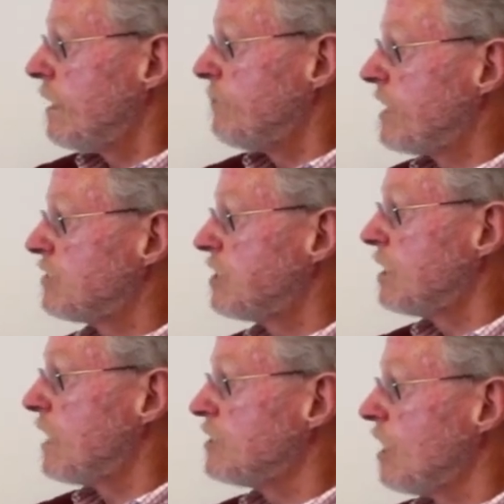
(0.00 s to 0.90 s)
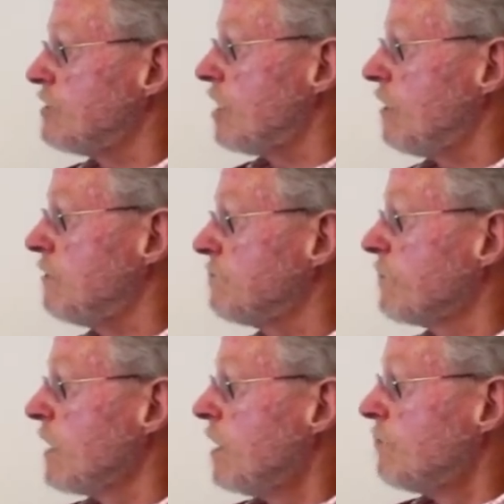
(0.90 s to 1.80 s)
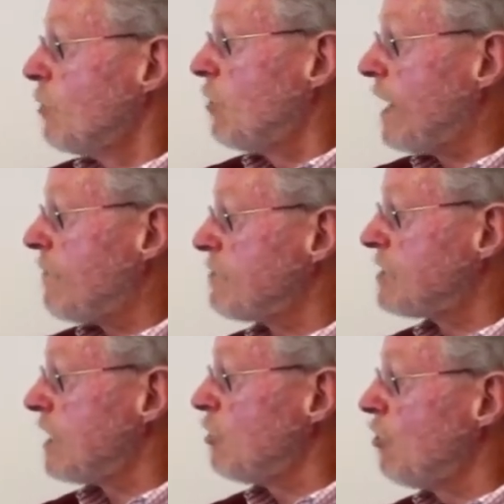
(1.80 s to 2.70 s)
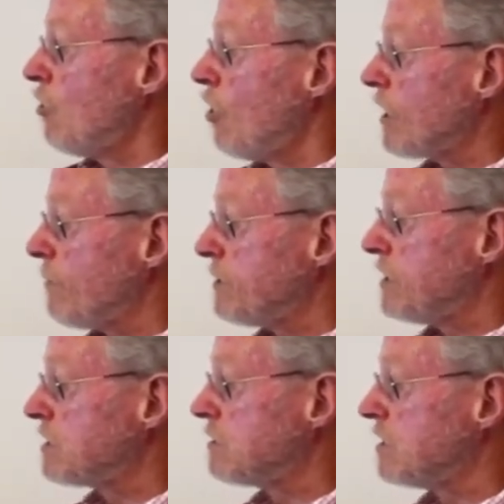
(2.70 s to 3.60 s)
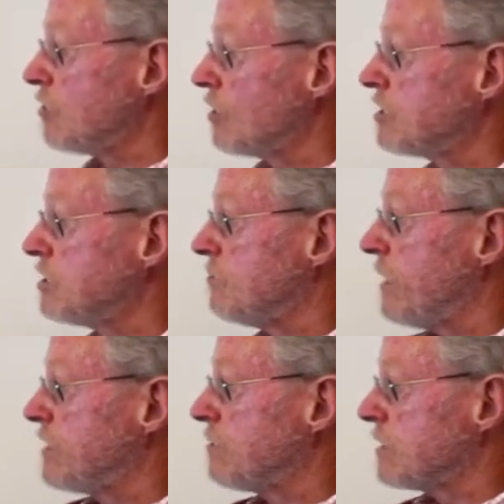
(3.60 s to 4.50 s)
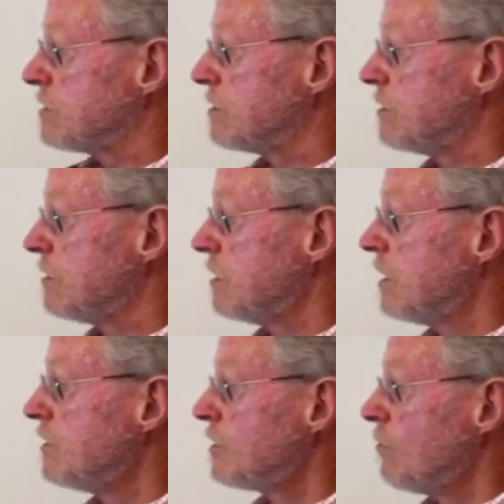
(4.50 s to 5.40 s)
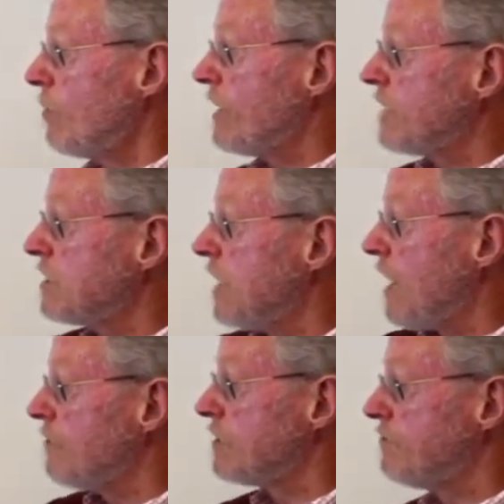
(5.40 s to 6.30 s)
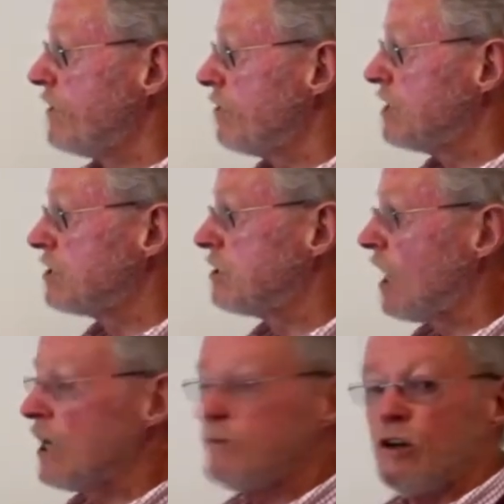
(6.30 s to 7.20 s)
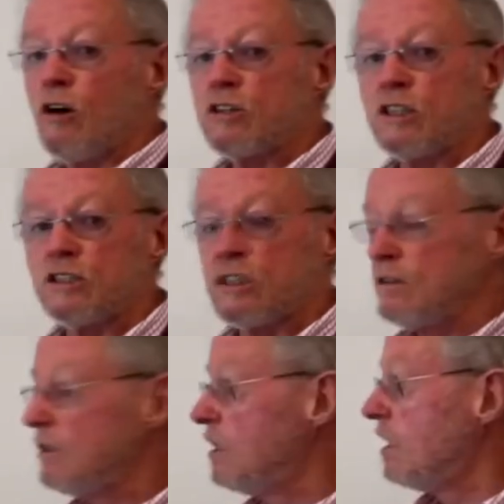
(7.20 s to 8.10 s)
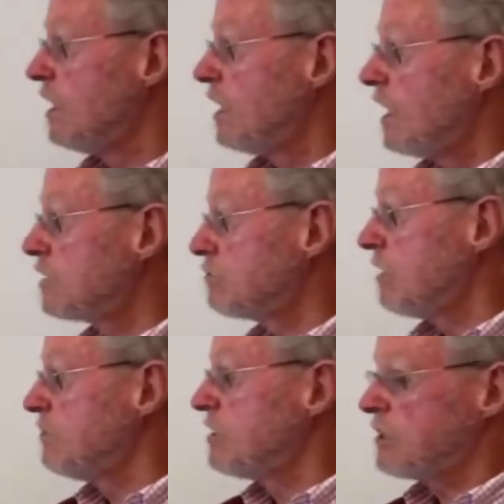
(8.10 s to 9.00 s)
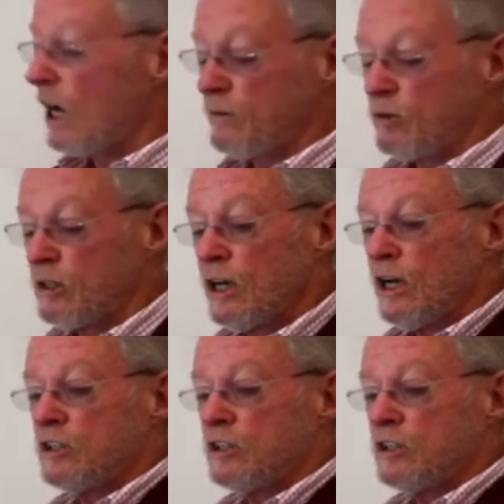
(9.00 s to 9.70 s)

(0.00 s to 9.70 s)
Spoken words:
They'd be considered as ozone. But what happens is they all lock up in this oxygen matrix. So what we actually have is a very stable oxygen, extremely stable.